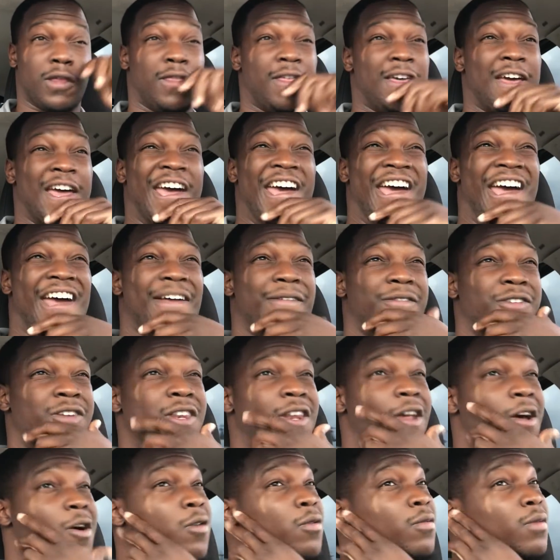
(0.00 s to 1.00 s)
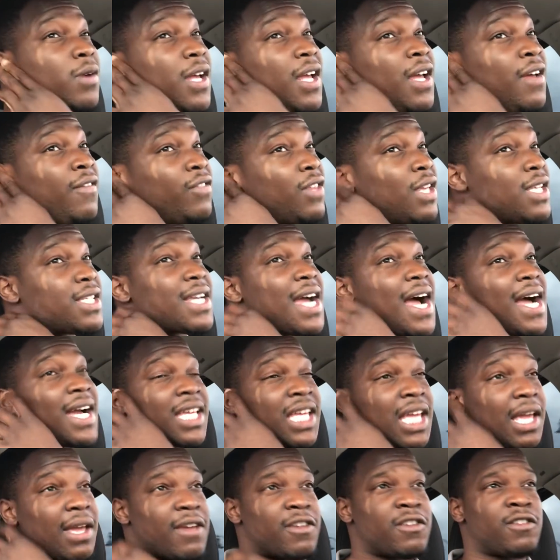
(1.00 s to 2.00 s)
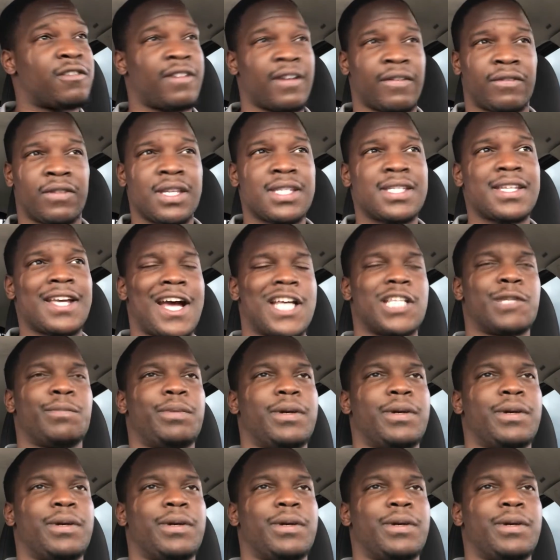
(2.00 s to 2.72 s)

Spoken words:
that if this guy's